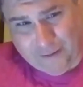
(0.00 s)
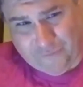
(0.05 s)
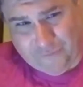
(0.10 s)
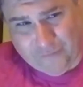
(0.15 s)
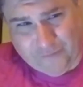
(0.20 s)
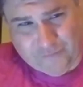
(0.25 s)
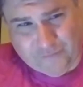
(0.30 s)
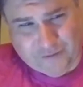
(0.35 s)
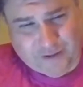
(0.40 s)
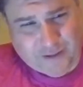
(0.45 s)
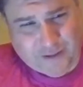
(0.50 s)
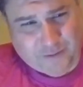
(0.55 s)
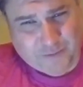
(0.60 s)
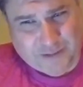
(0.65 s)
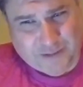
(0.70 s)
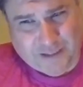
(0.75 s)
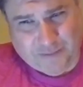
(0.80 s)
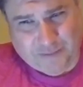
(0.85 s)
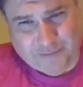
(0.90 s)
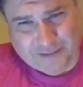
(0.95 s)
favorite thing was
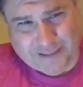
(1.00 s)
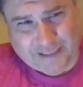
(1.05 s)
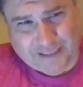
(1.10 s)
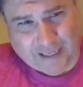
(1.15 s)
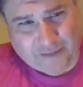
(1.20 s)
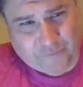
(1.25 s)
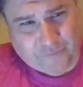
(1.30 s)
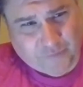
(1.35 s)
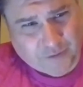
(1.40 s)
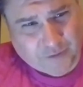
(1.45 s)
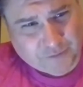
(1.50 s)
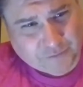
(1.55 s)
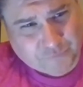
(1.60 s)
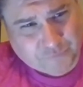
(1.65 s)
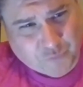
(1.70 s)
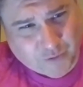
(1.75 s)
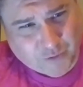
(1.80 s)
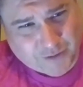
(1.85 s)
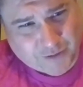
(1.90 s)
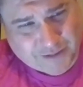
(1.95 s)
him on Seinfeld, of
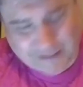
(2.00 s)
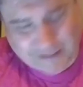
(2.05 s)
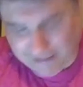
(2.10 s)
course.